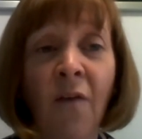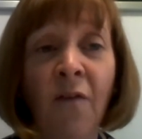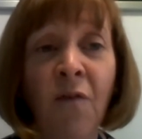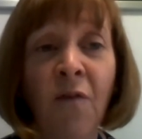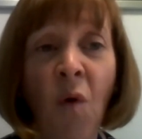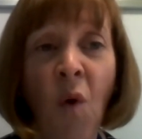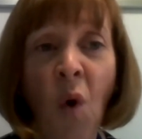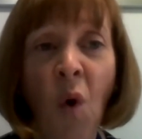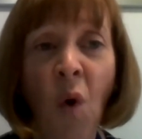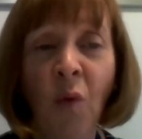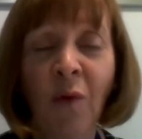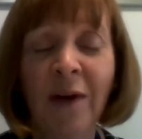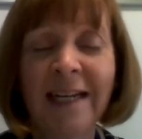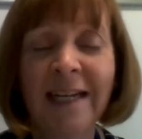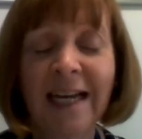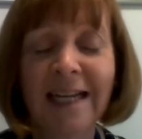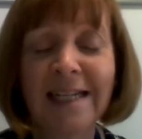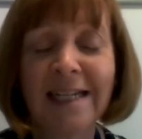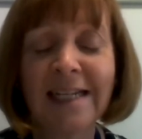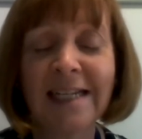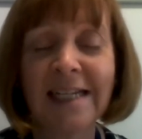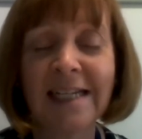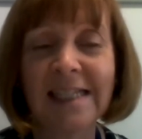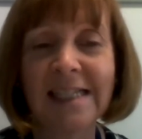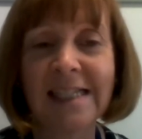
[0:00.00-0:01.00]
for
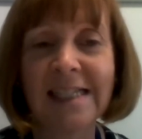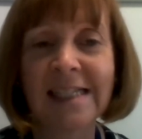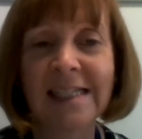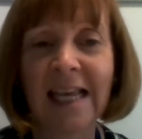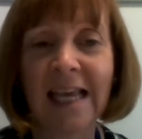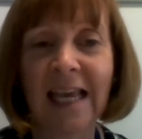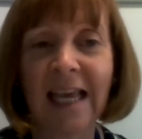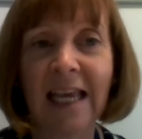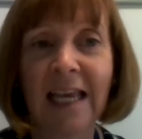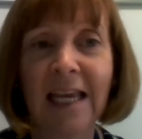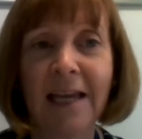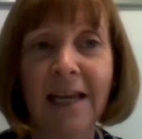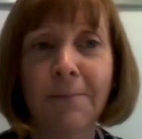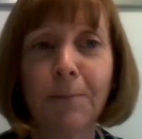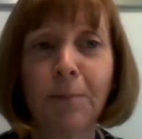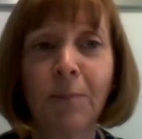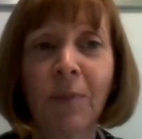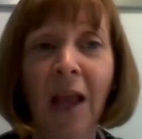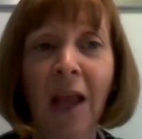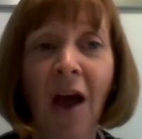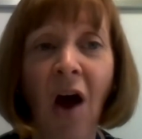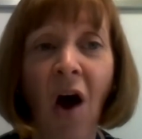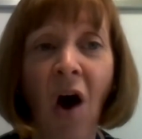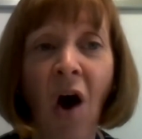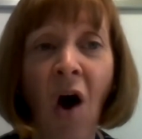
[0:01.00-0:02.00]
redundancy,
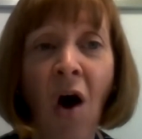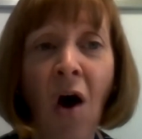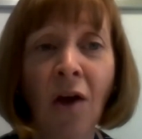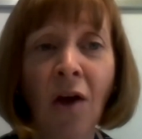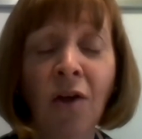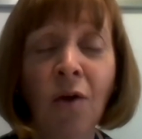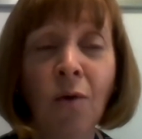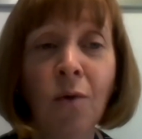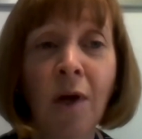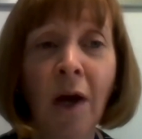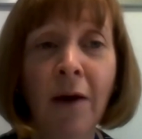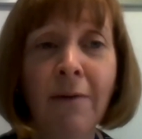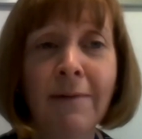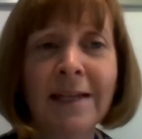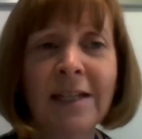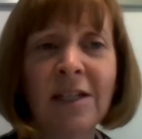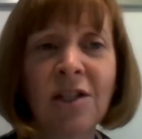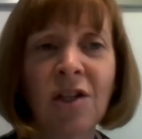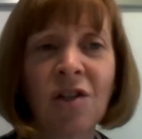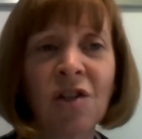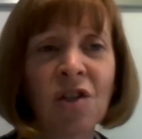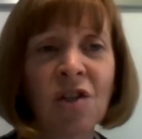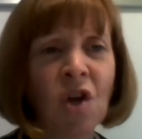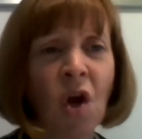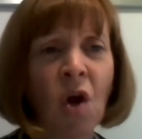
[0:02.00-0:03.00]
are you going to
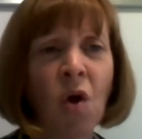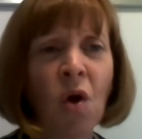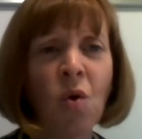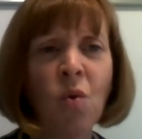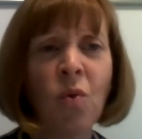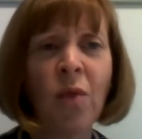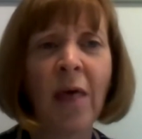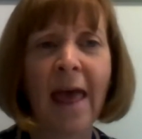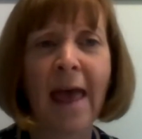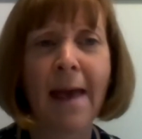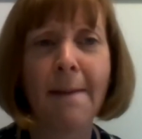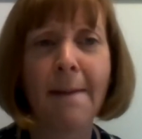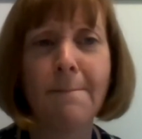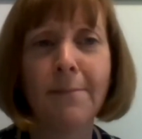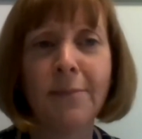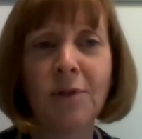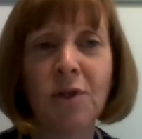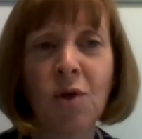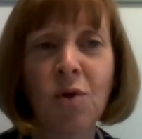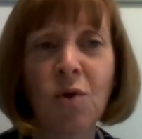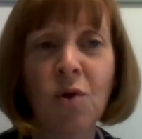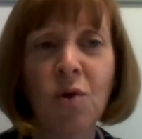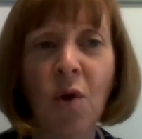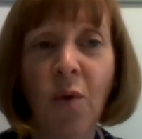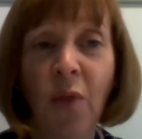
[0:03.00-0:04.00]
show them, do
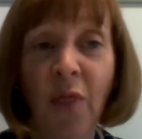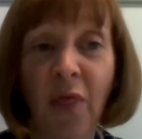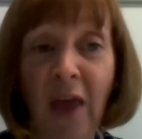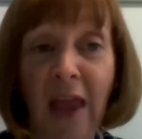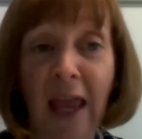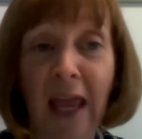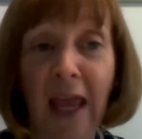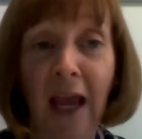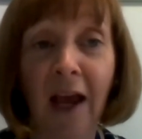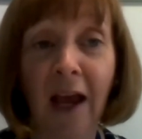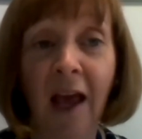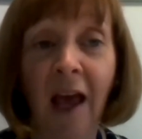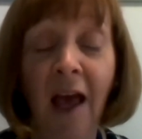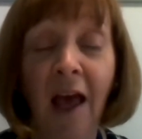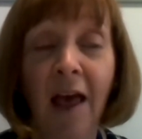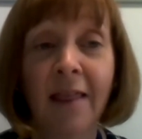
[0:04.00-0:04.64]
you think,